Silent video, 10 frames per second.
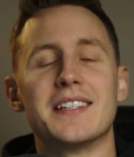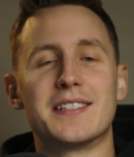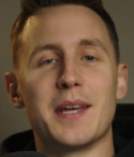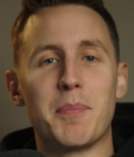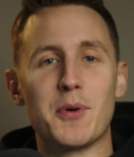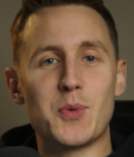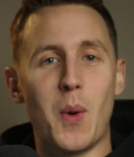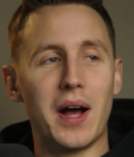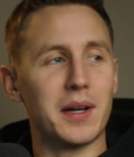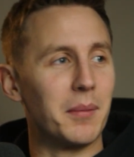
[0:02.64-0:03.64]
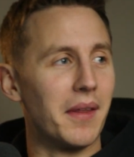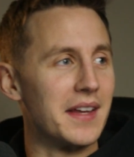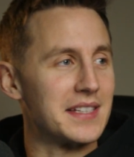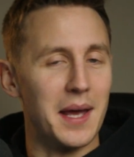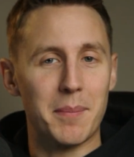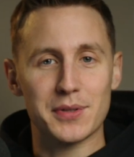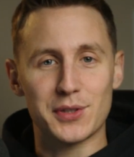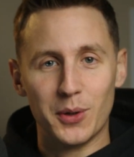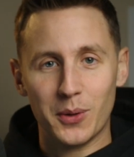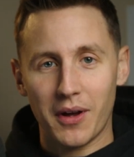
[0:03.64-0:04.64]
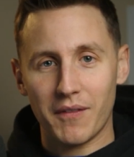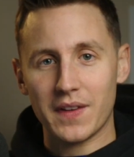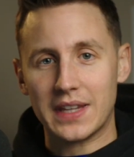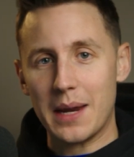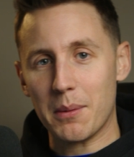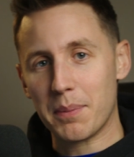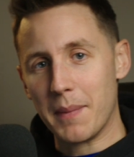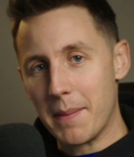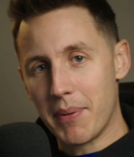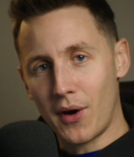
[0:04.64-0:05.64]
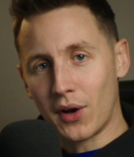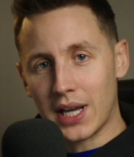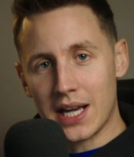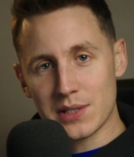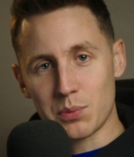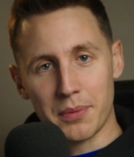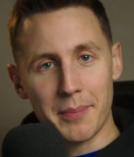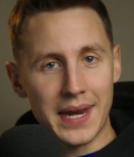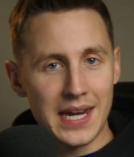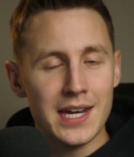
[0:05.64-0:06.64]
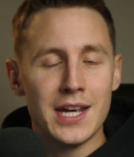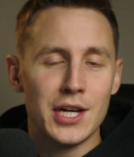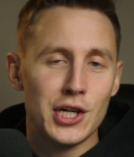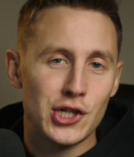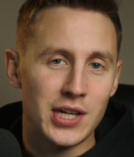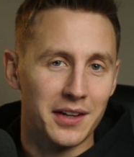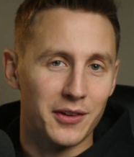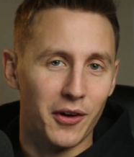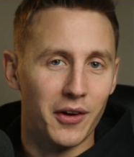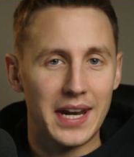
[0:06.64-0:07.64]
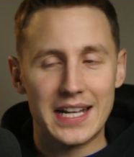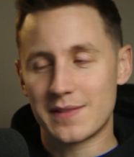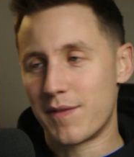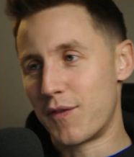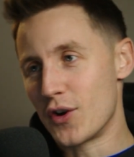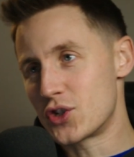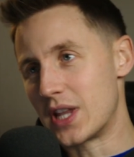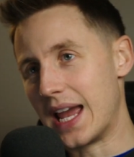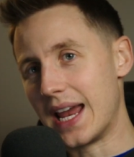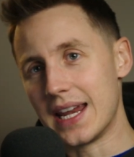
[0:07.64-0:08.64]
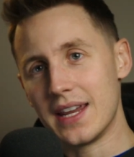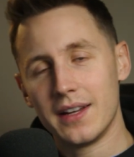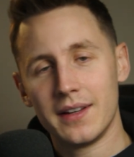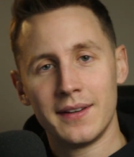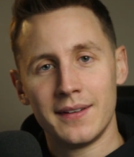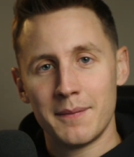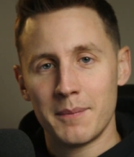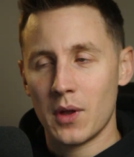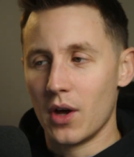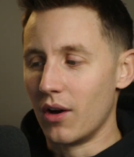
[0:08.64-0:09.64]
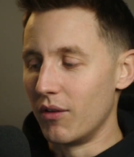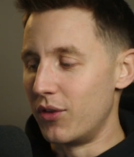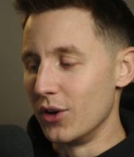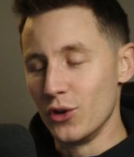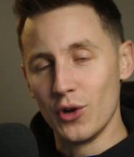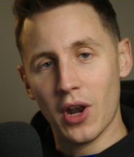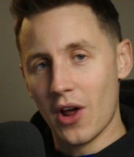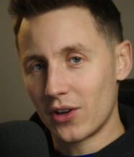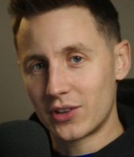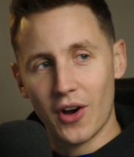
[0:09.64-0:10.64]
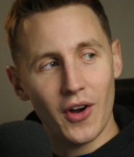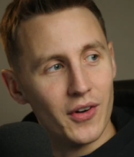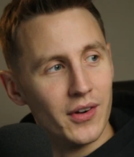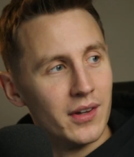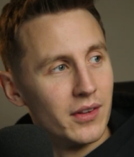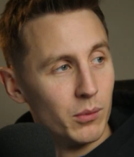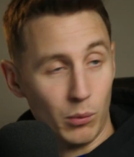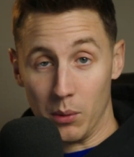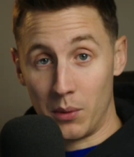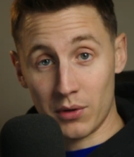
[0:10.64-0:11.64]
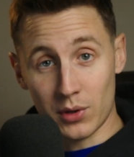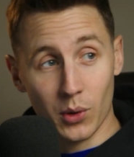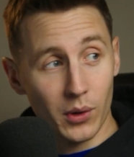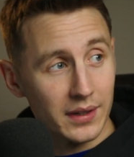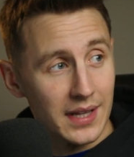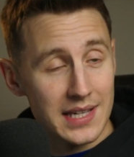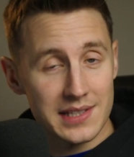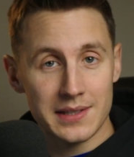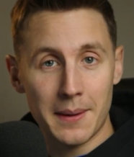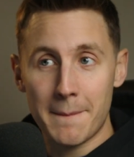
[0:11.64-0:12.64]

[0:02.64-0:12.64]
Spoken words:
Sippers, welcome to this episode of the Tea With Me podcast with me, Shane Todd. It's the first day of the new lockdown when we recorded this.